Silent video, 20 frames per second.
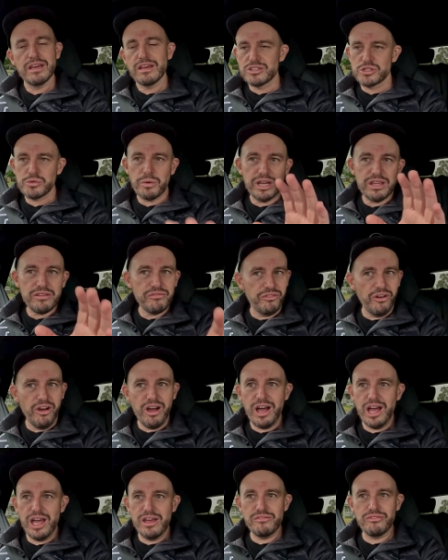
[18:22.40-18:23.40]

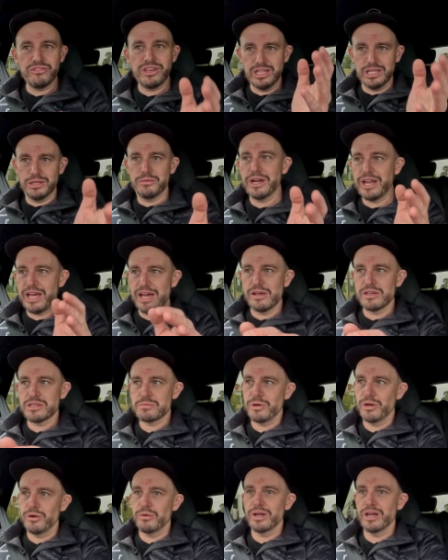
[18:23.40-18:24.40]
25 kilowatt hours
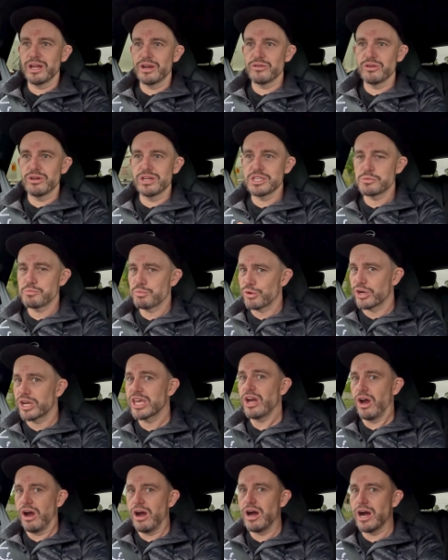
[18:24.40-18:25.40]
per 100 is
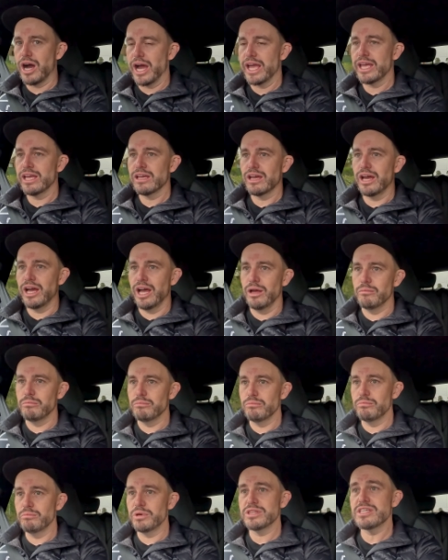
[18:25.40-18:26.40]
pretty high,
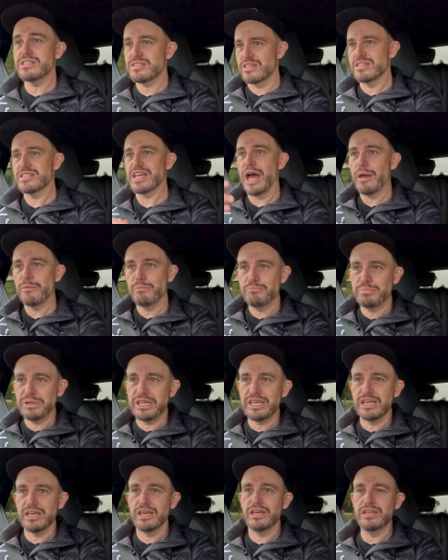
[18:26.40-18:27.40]
um, but this is a
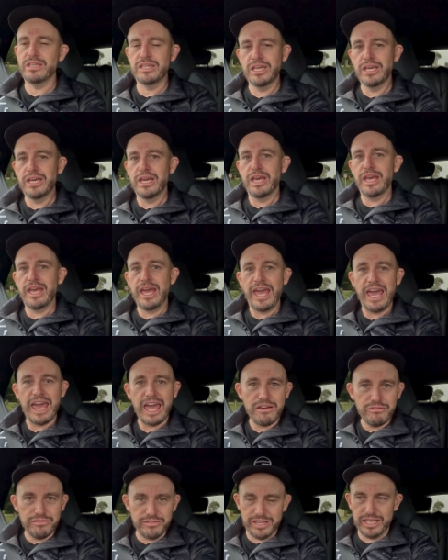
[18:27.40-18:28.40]
big,
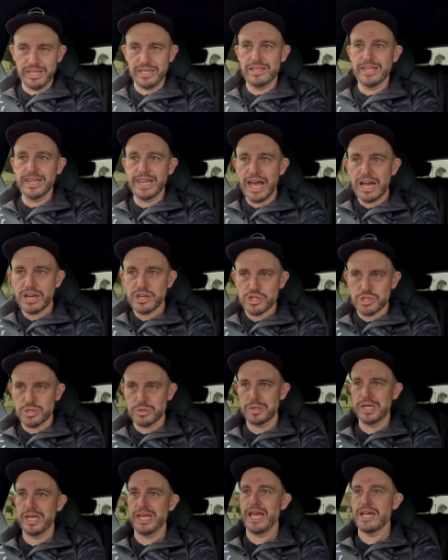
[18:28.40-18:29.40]
heavy,
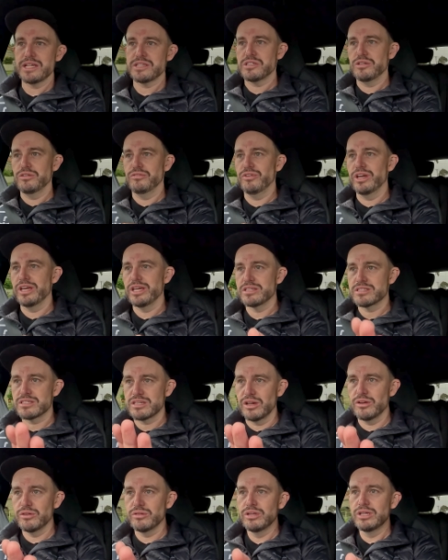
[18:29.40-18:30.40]
luxury SUV.
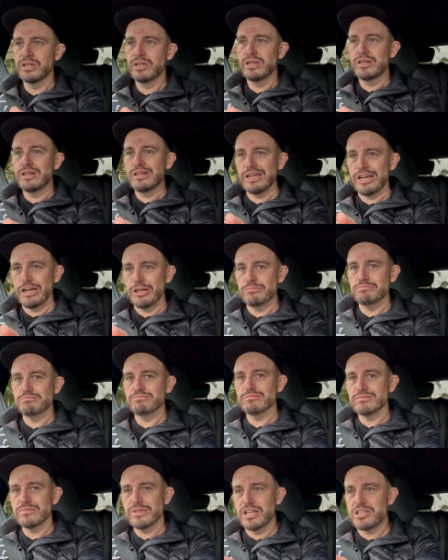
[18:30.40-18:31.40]
So um,
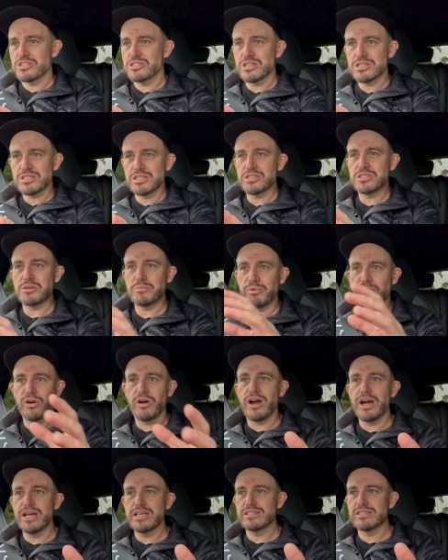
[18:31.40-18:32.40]
it's just a
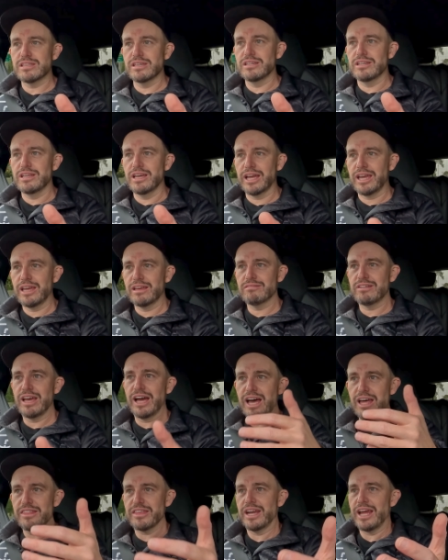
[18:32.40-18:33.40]
surprise that a
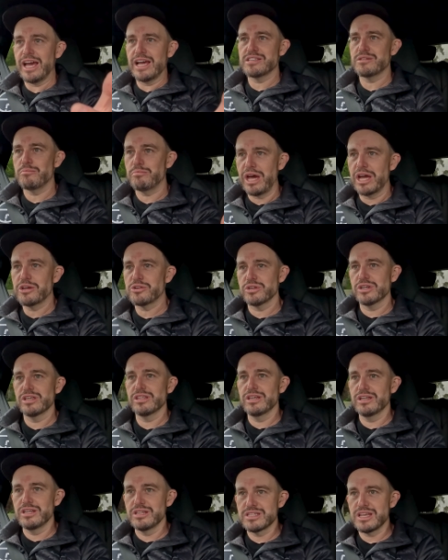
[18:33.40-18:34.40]
car that has a battery
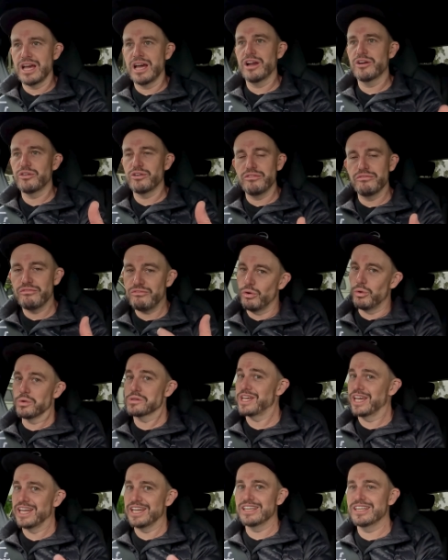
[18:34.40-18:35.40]
that is
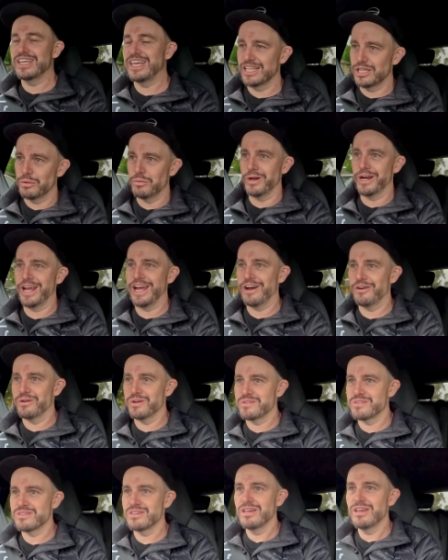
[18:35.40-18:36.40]
114 kilowatt
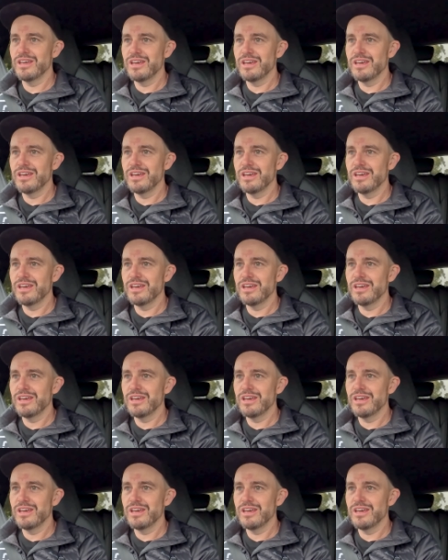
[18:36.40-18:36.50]
hours